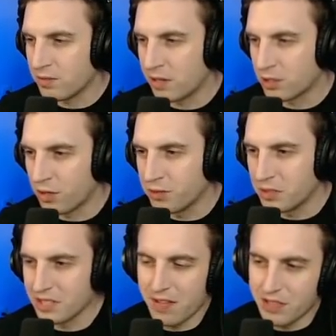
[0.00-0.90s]
I'll just run through
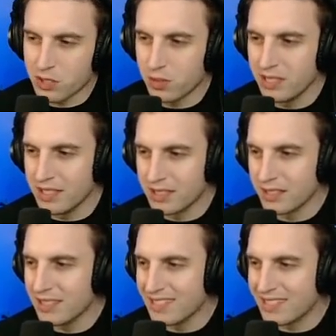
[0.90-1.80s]
this again. This one
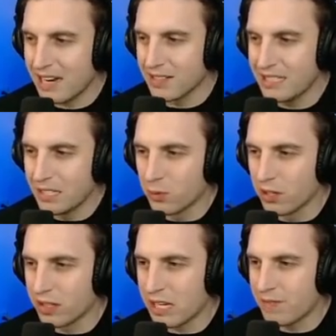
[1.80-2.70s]
is guaranteed to
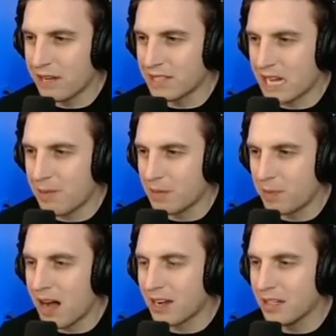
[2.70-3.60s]
work if I have the time in the
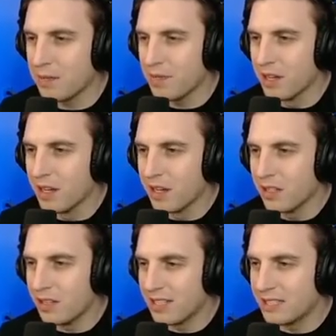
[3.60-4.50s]
pocket.
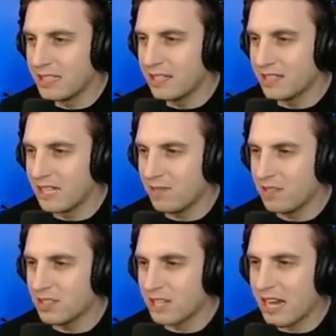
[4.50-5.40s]
You guys see the
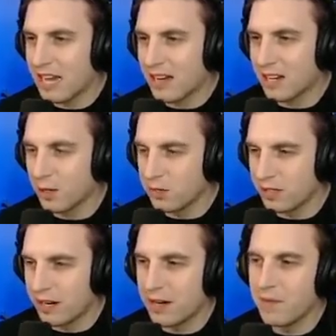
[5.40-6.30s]
safety just cannot get over
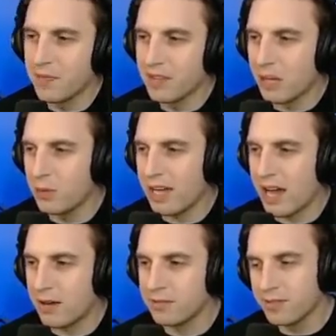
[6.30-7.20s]
there, and we
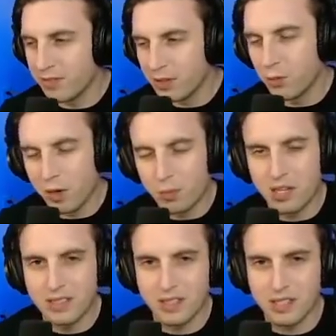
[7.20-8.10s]
have the
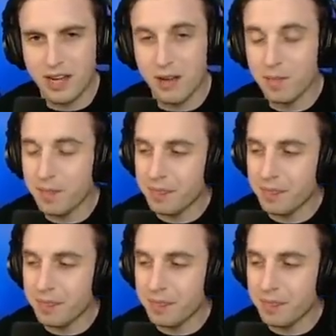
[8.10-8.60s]
one-play touchdown.